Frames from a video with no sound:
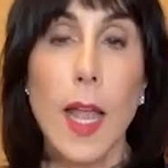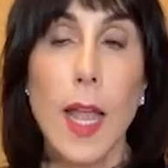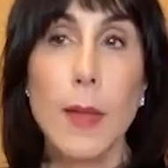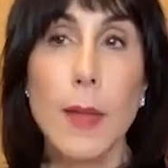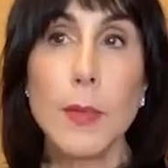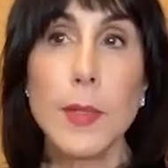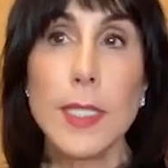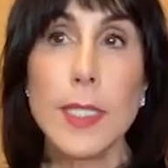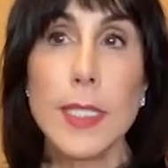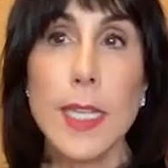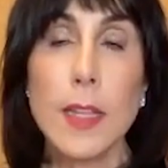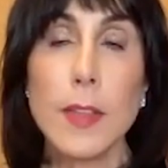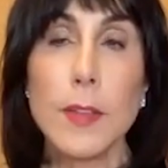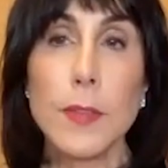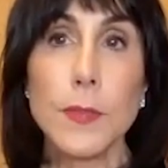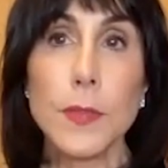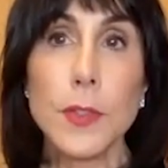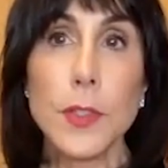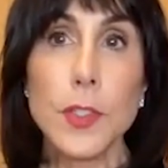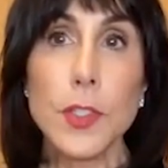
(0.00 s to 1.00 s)
I would say
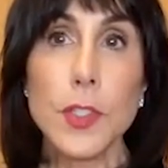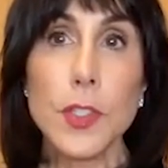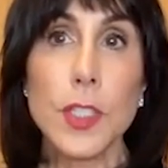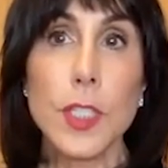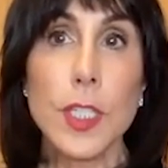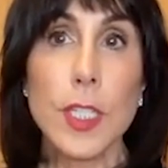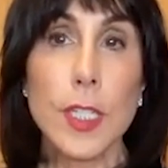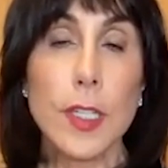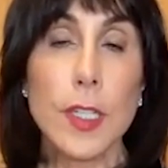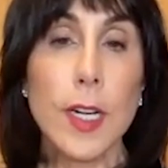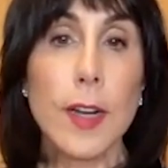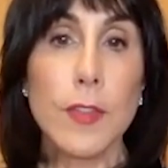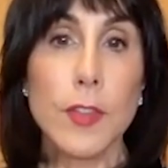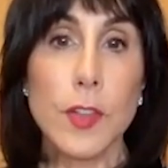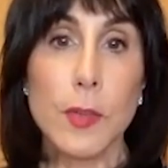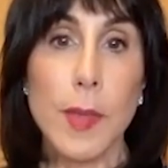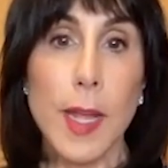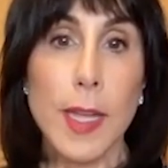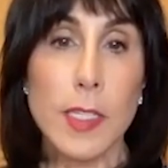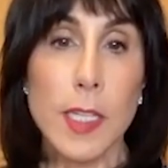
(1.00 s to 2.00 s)
the first year
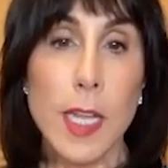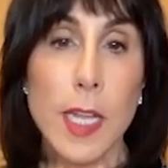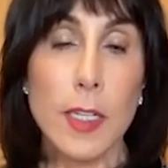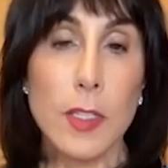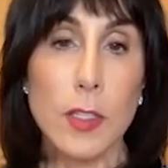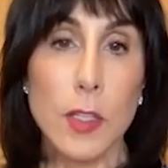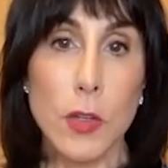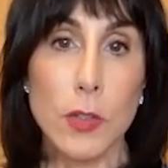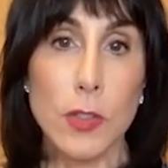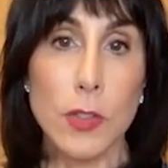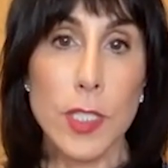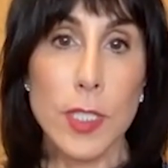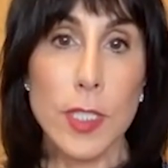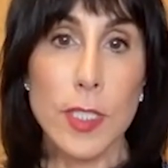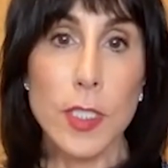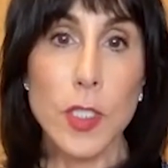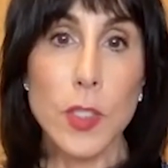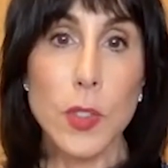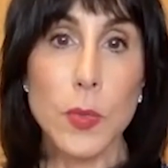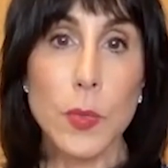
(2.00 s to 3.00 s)
after my
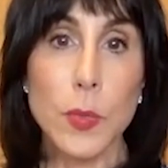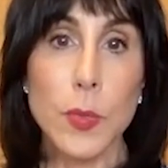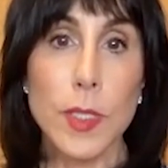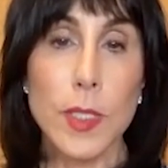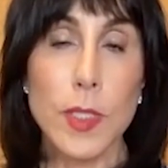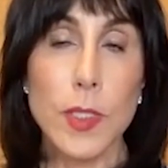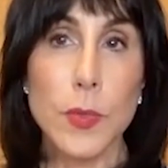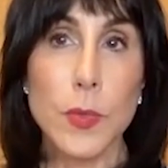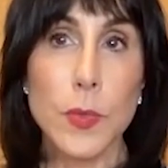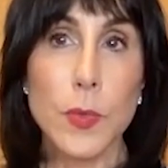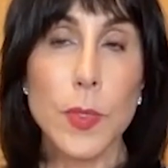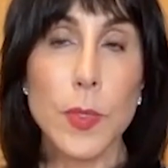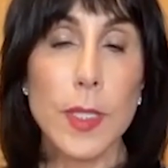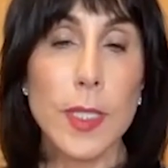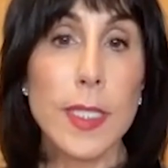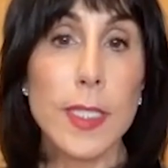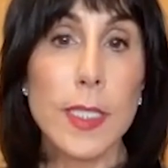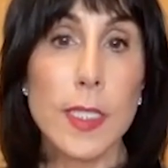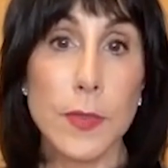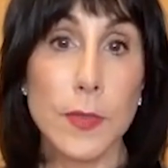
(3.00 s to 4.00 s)
diagnosis was
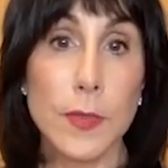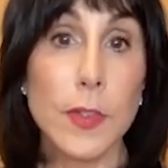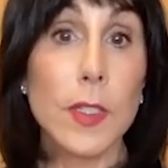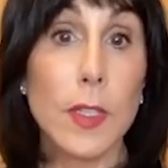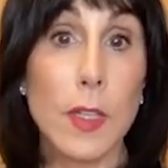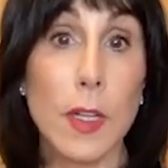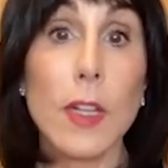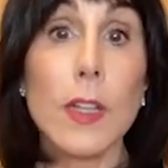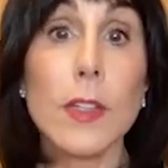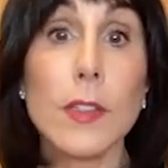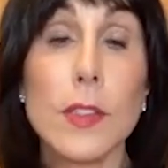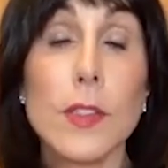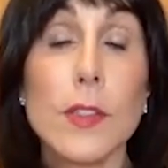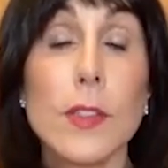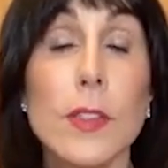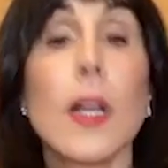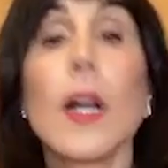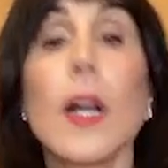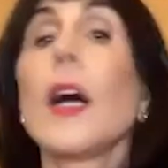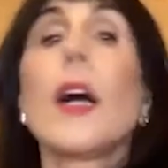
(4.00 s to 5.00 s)
really
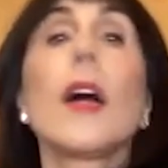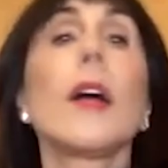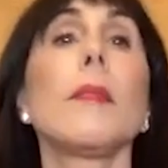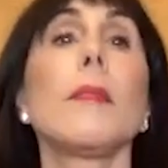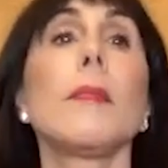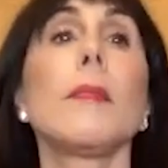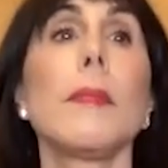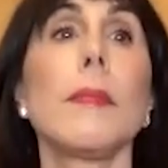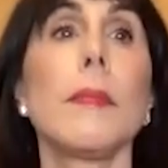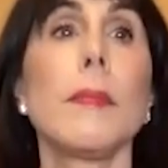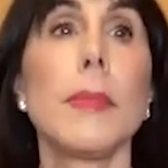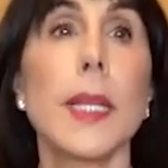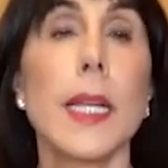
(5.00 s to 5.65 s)
difficult um,